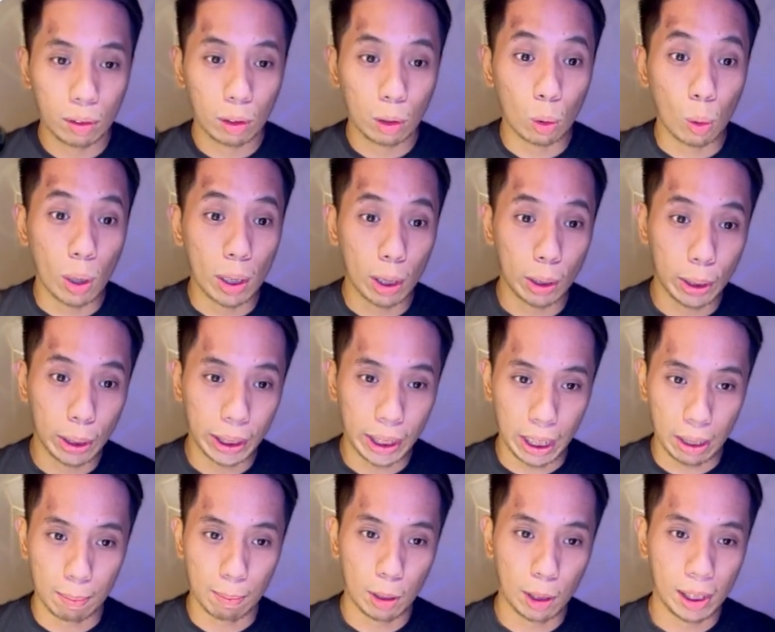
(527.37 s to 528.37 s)
to another
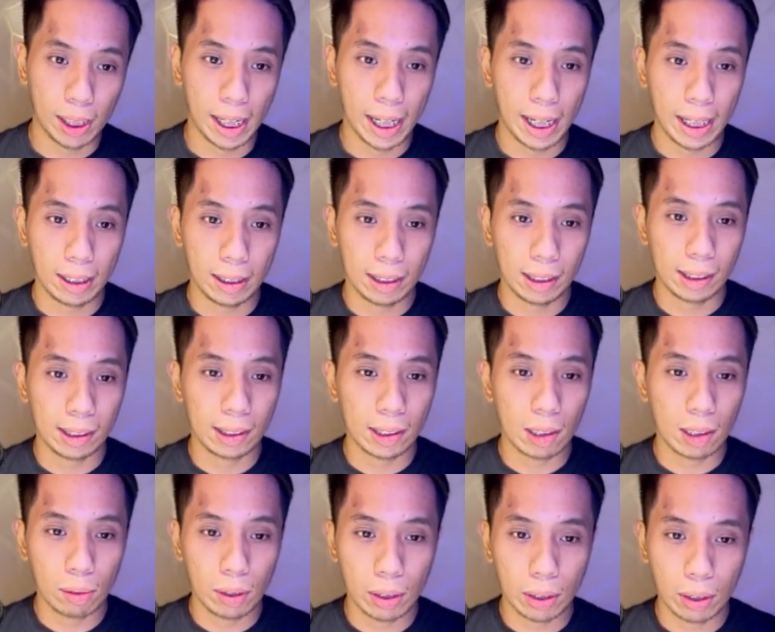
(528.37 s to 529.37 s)
table, and this is
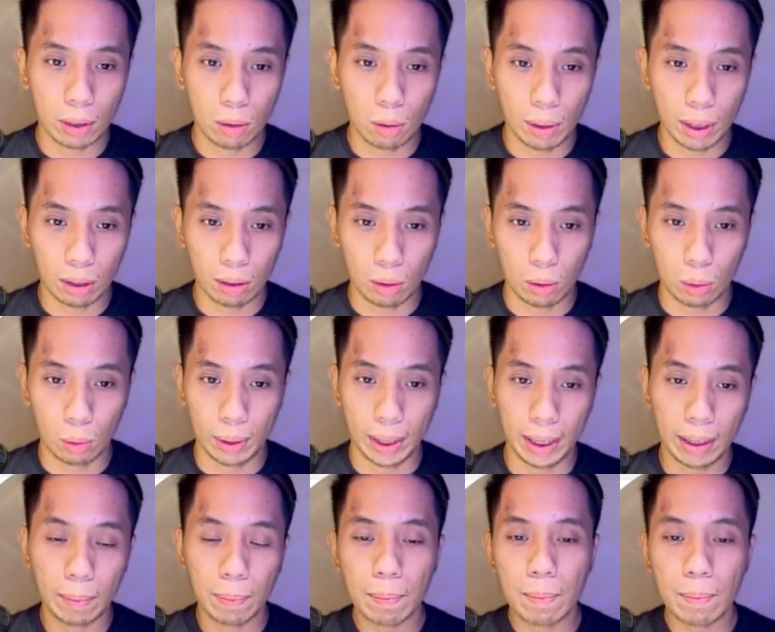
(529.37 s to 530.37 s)
how you're going to do
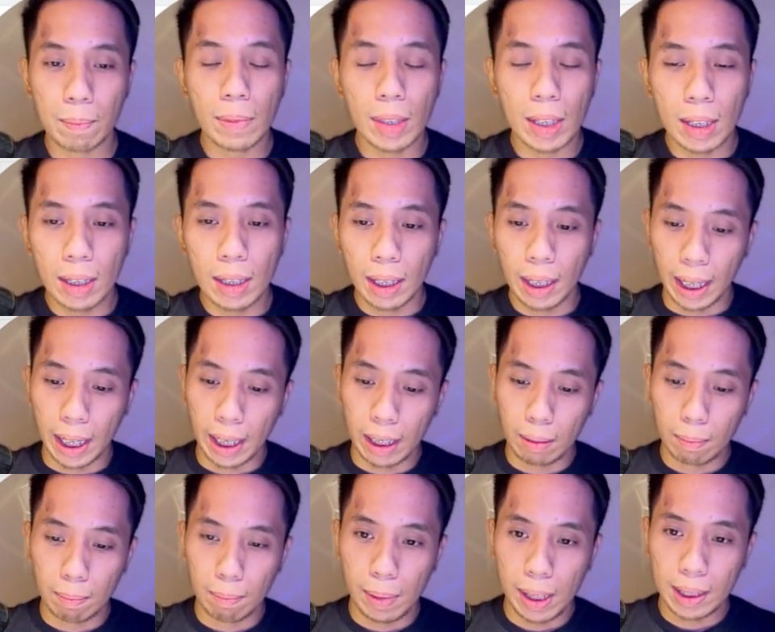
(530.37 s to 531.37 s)
it.
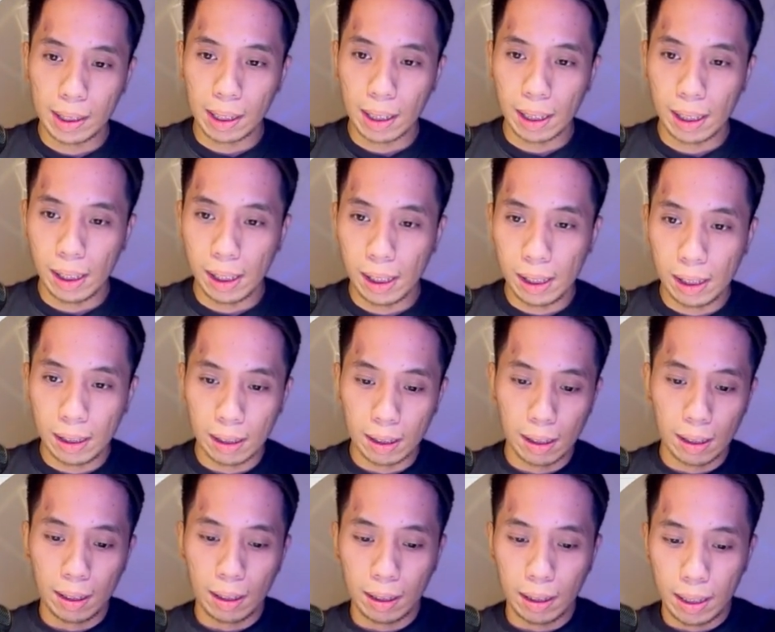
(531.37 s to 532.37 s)
And basically,
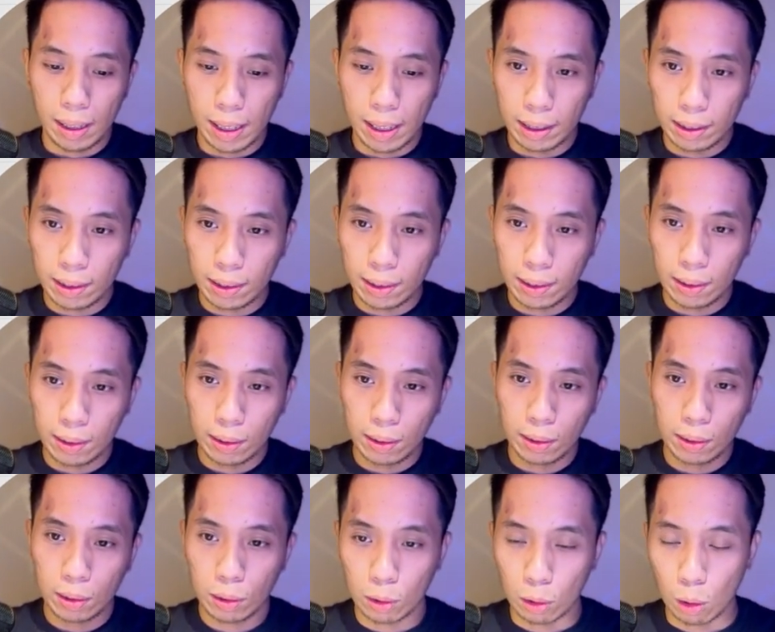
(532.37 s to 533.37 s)

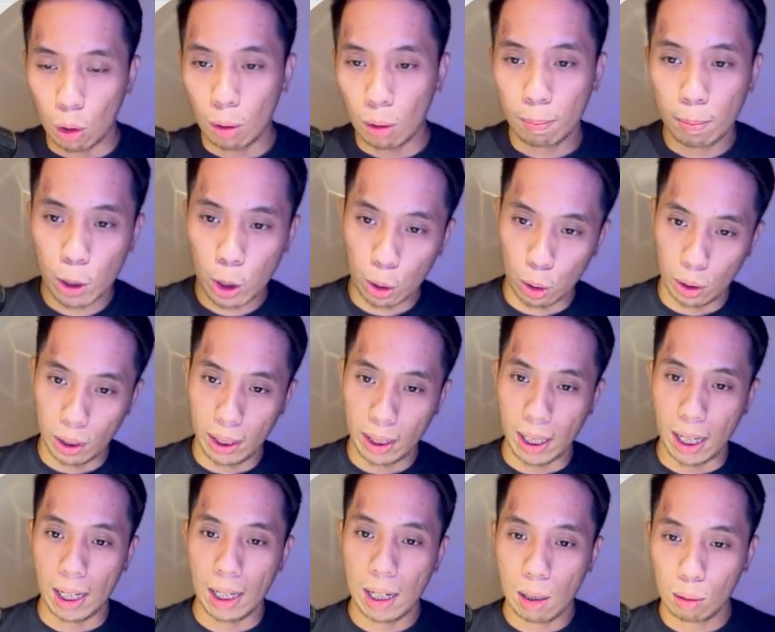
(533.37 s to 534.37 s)
this option
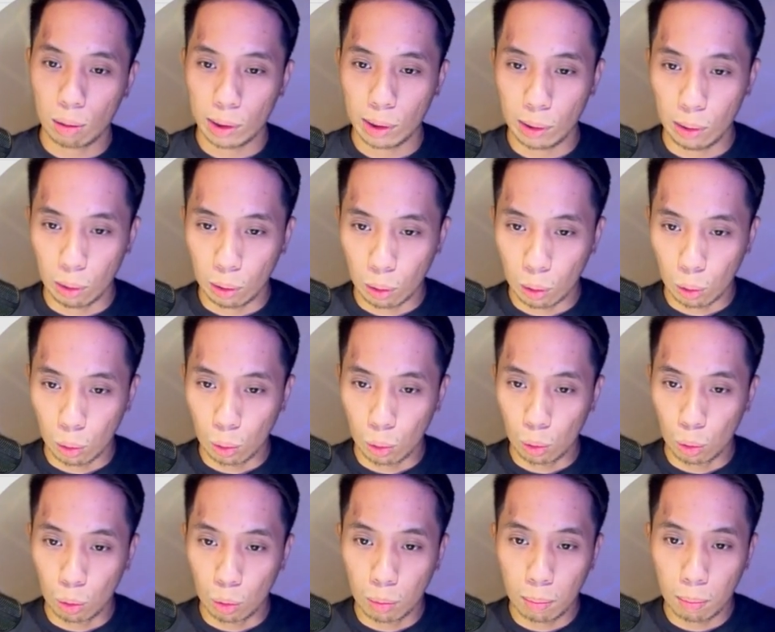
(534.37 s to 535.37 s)
allows you
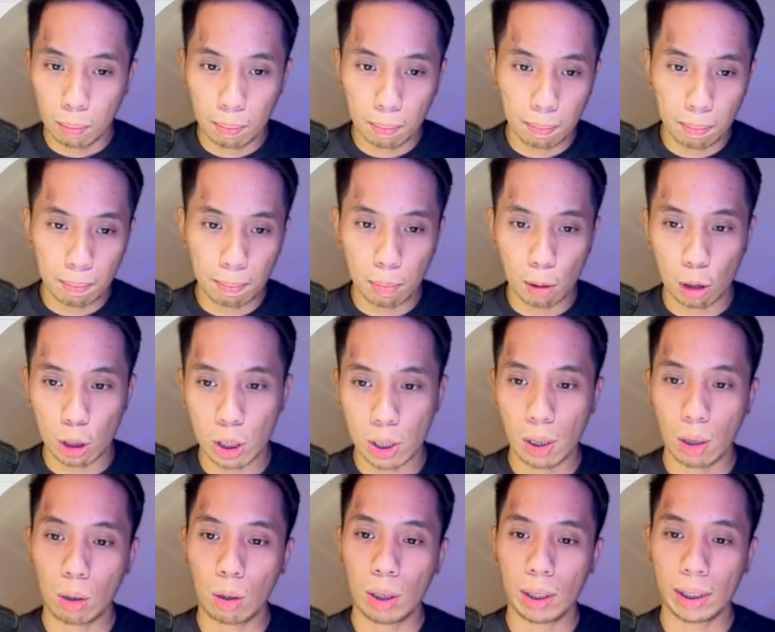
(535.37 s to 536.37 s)
to push
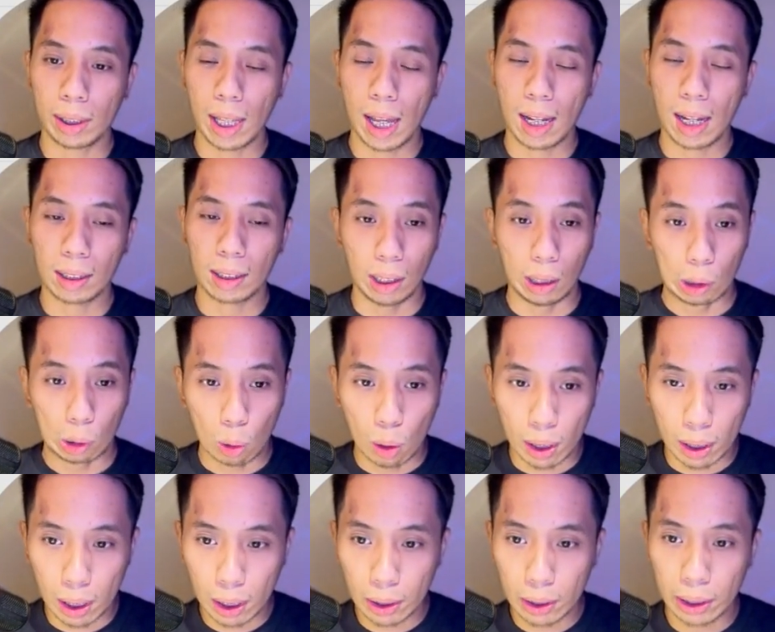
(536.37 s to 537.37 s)
the contacts into
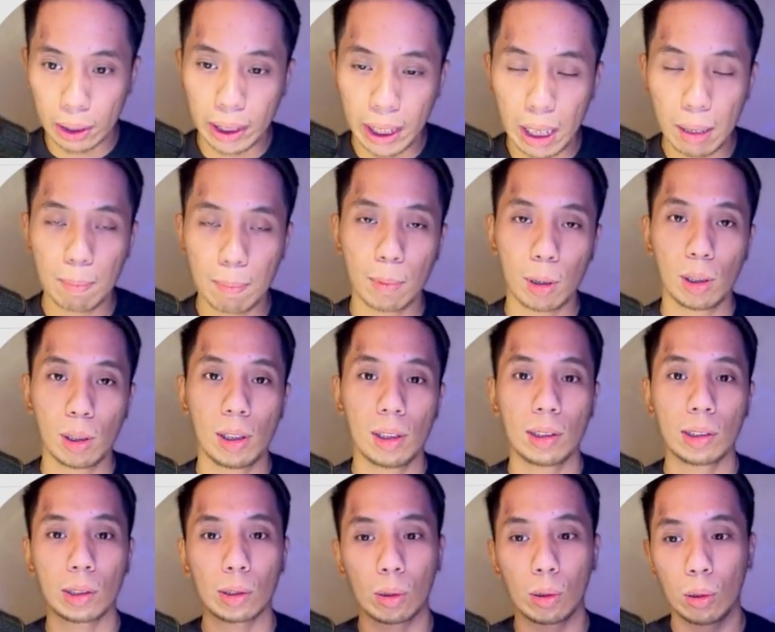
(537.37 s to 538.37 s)
another table
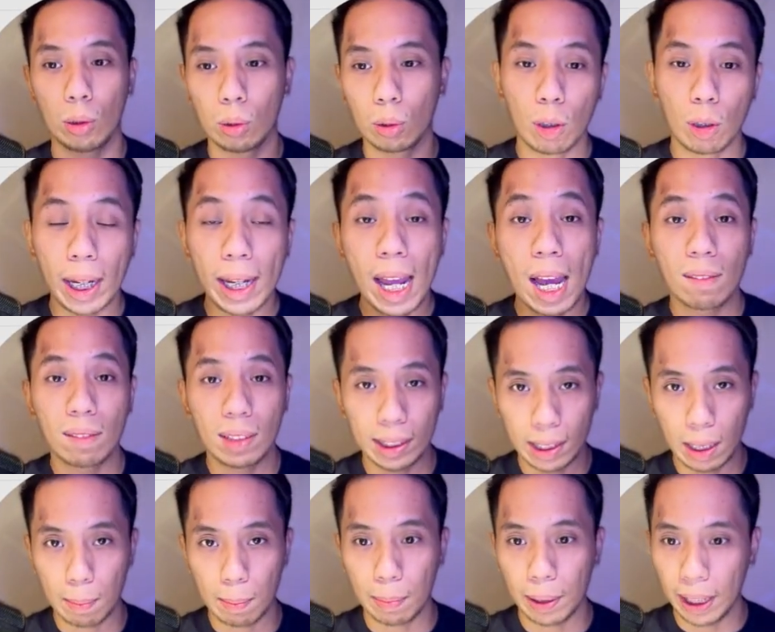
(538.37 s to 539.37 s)
so you can have a
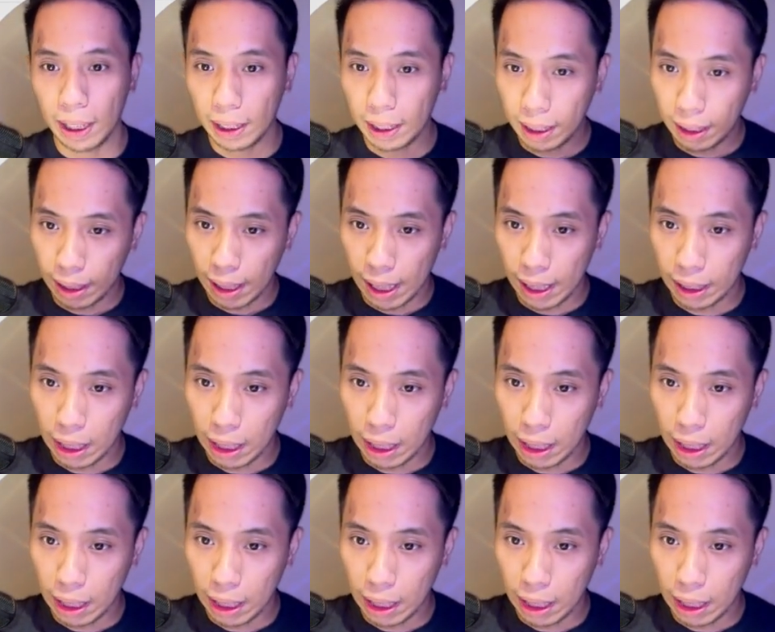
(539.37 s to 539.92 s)
separate clay